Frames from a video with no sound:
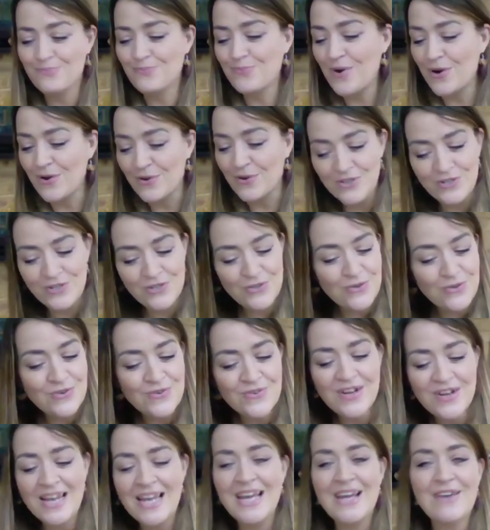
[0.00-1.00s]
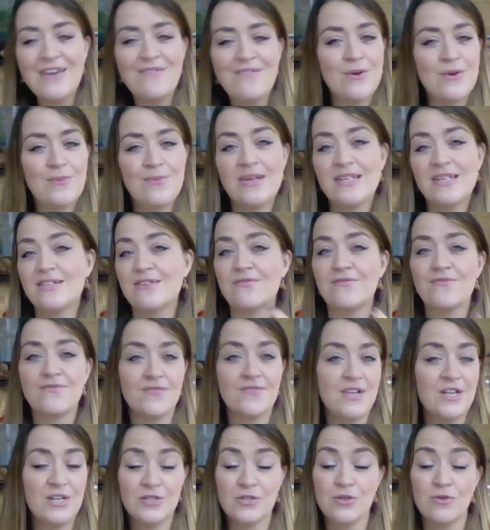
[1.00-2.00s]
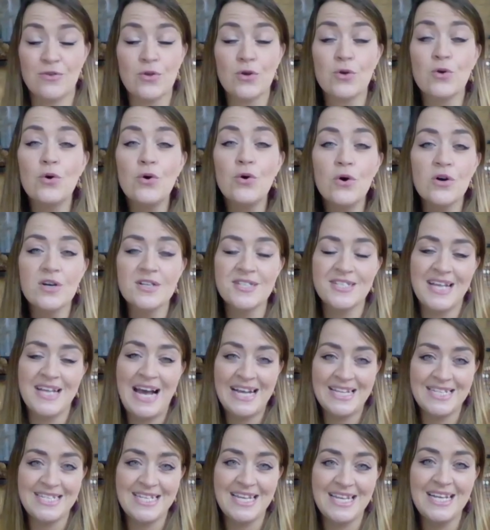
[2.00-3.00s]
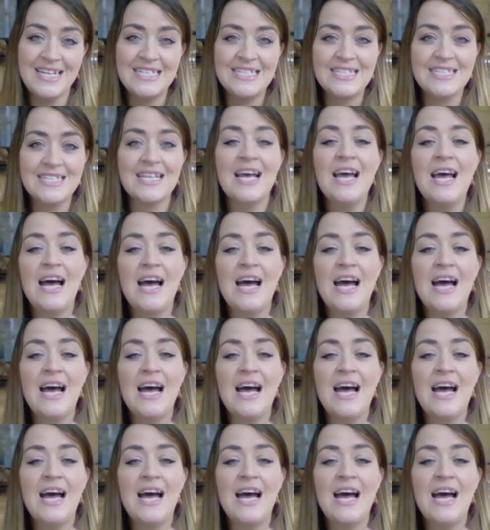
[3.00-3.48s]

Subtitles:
broken jewellery, a few bits of, sort of the corks as is,